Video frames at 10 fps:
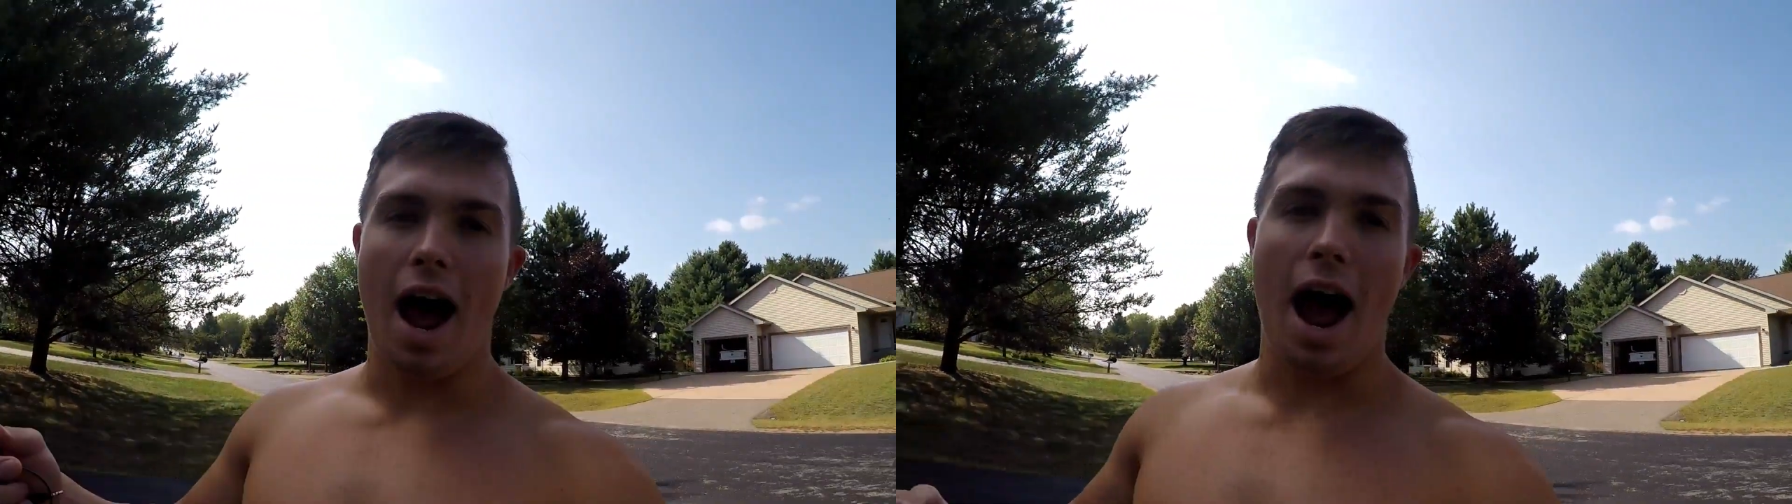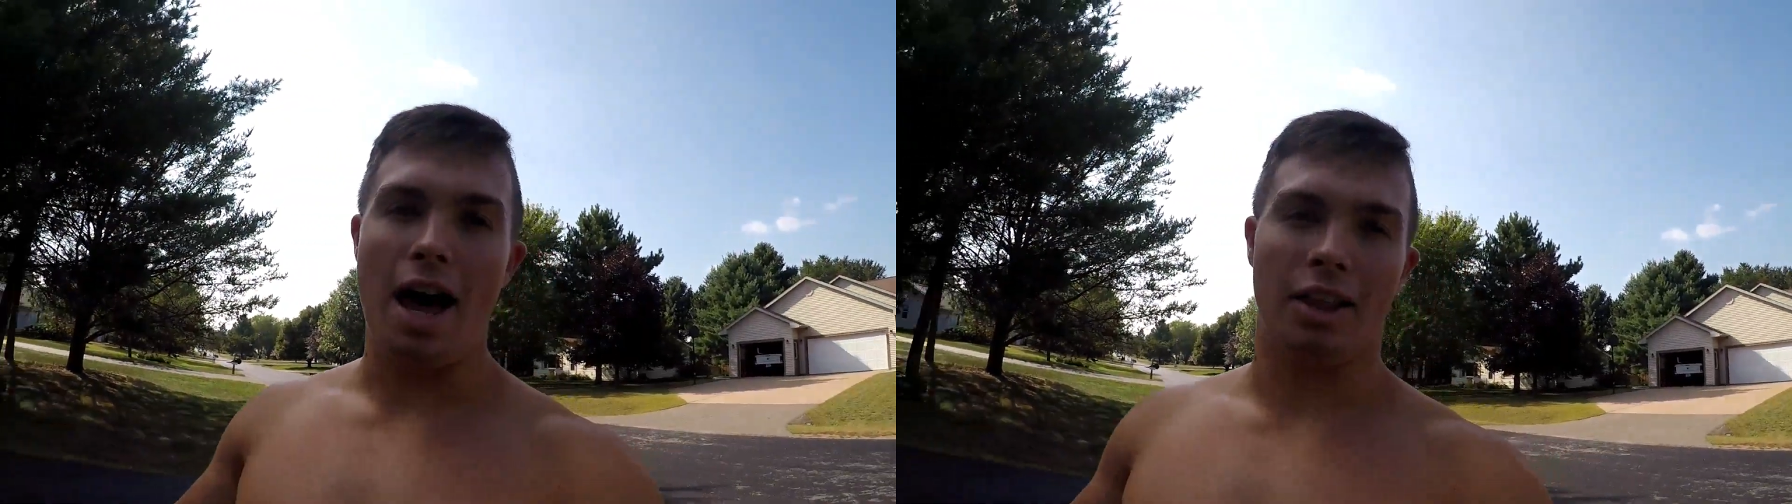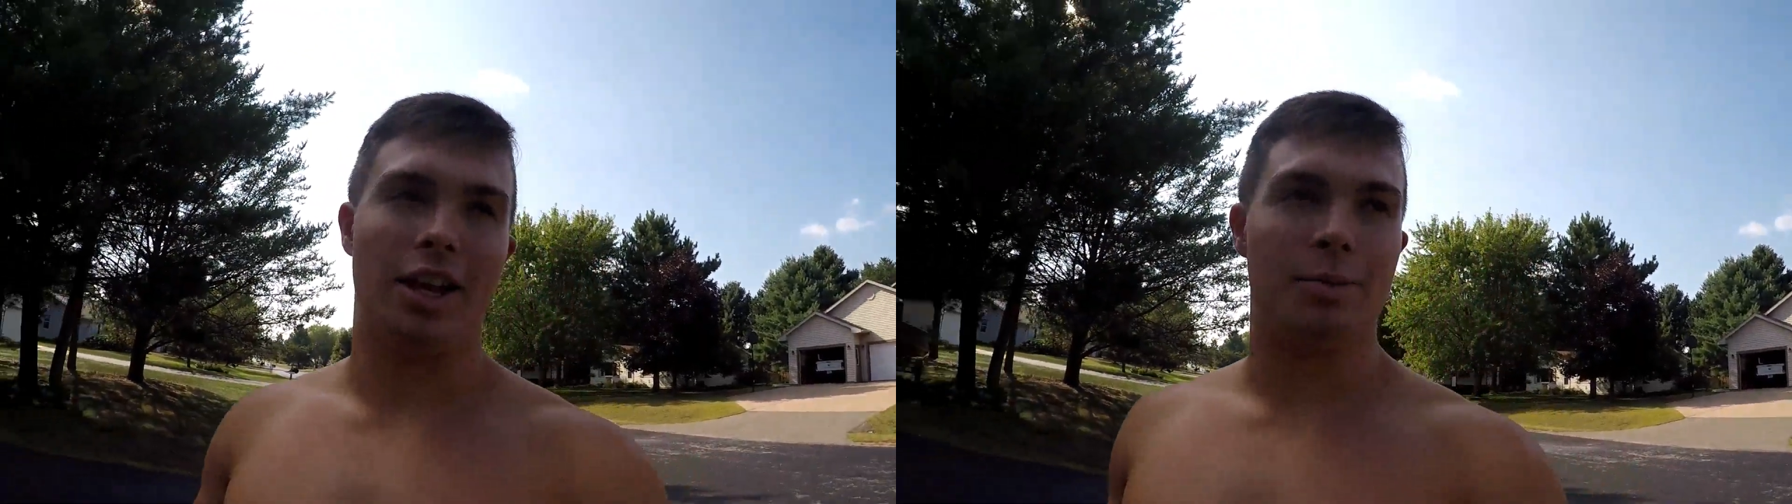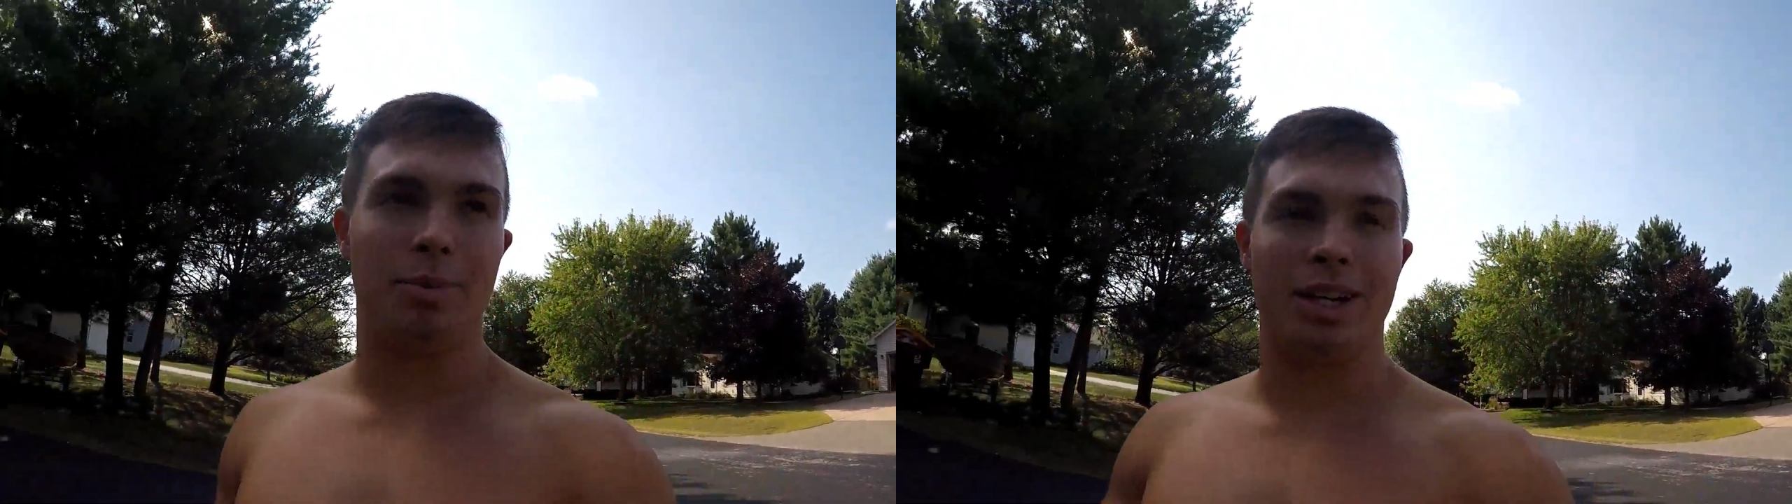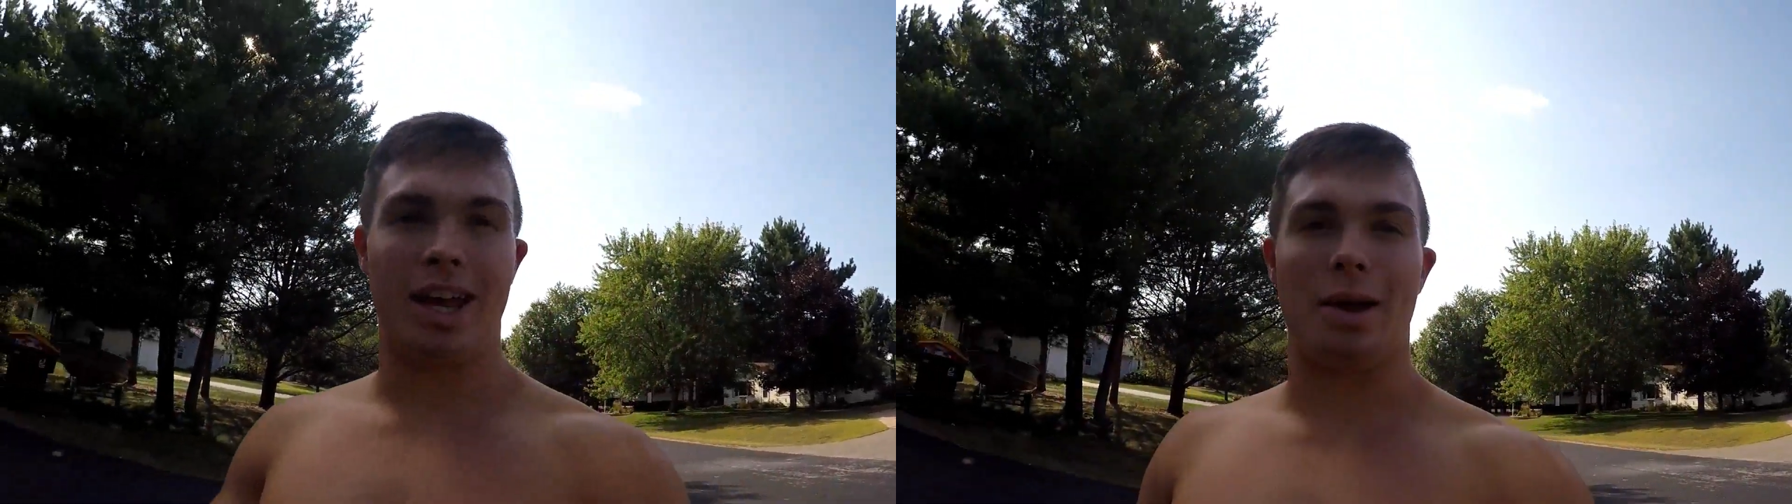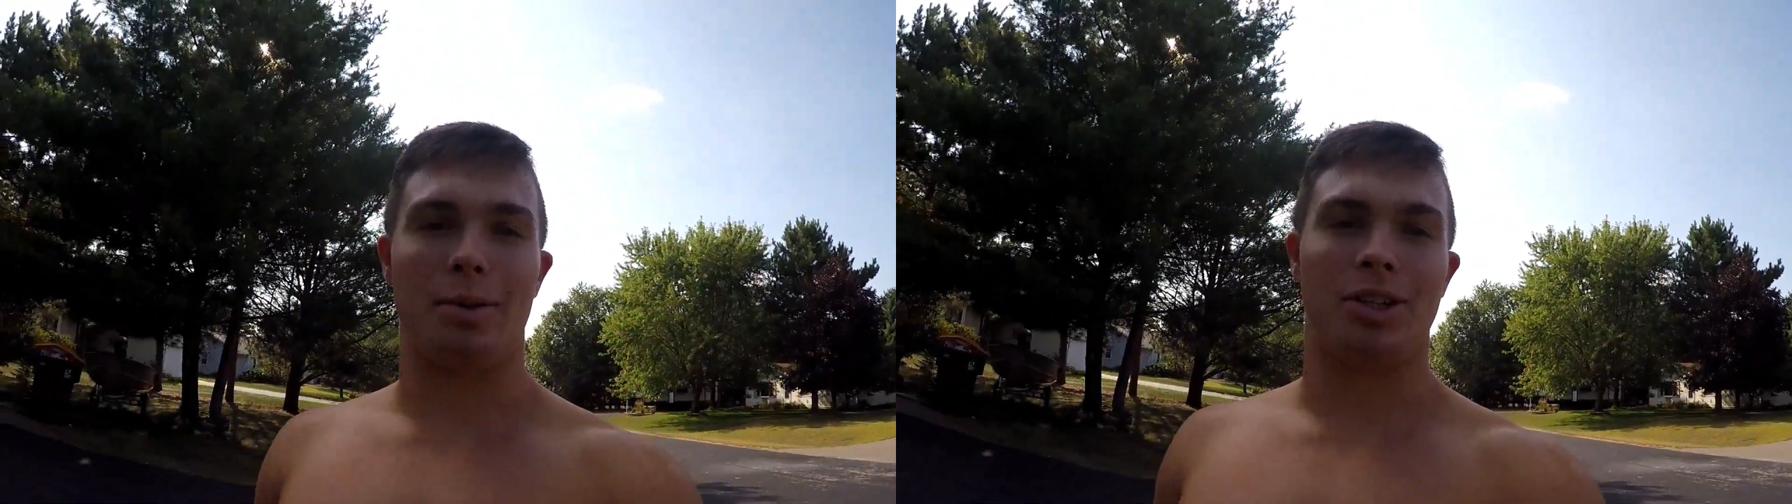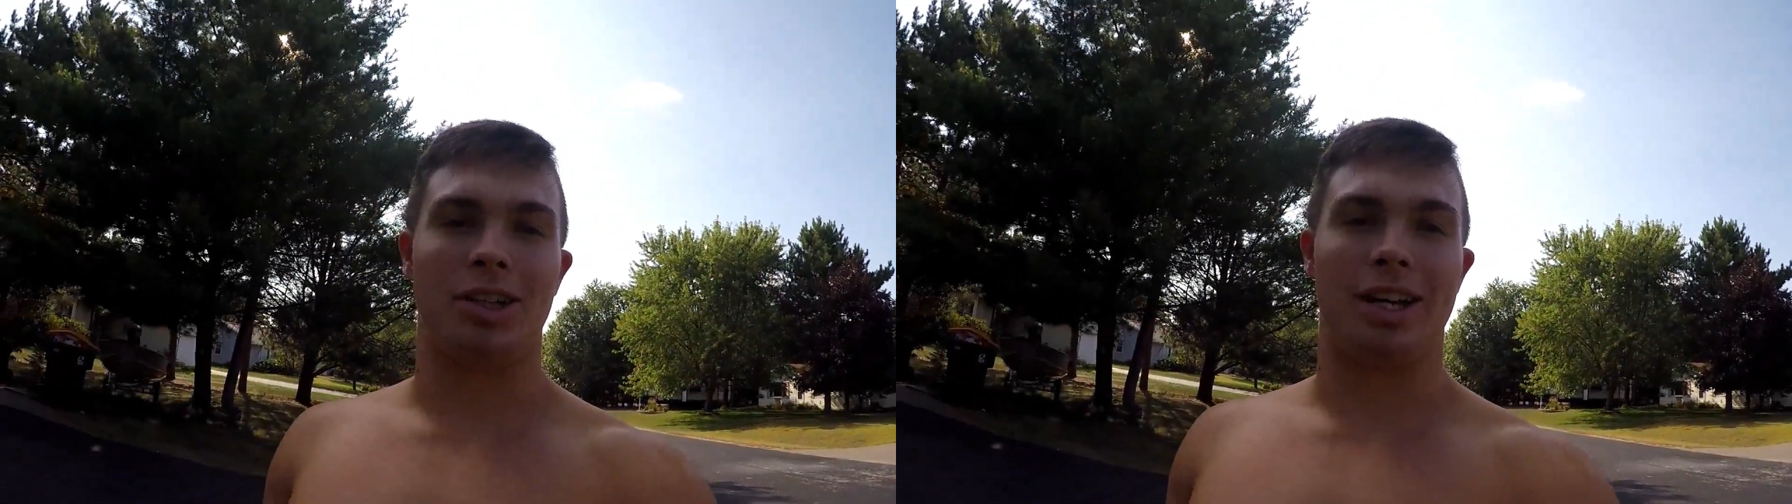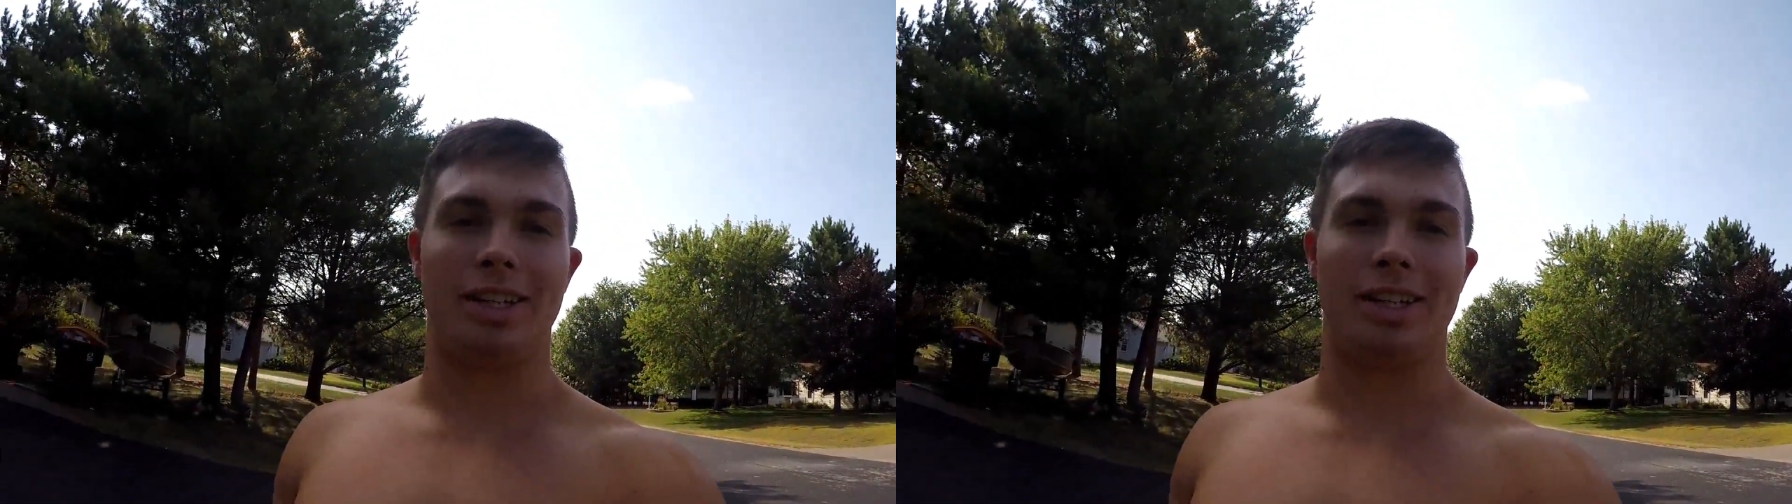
I like being able to like